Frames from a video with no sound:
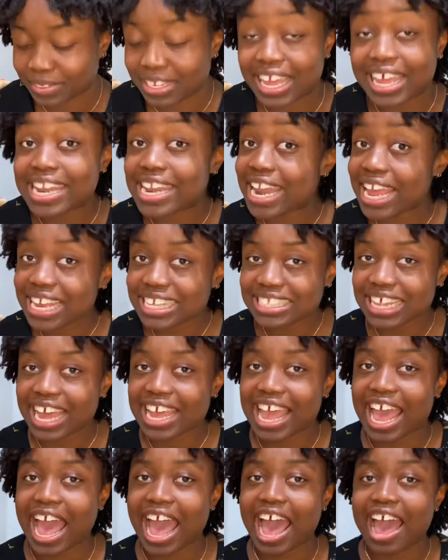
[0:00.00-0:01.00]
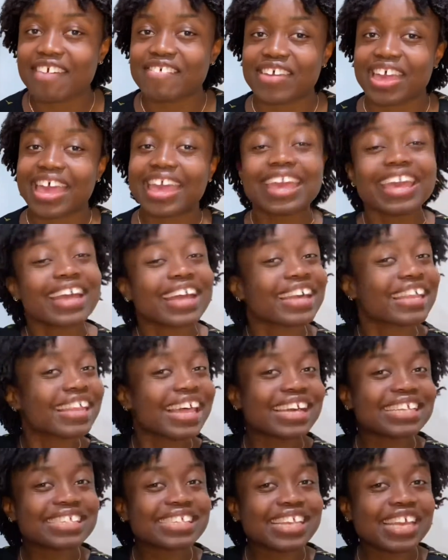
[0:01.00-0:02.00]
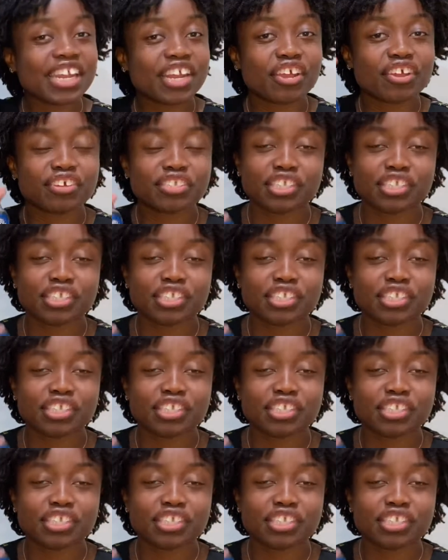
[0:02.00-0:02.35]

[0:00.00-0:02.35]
Next, I have a glass cleaner.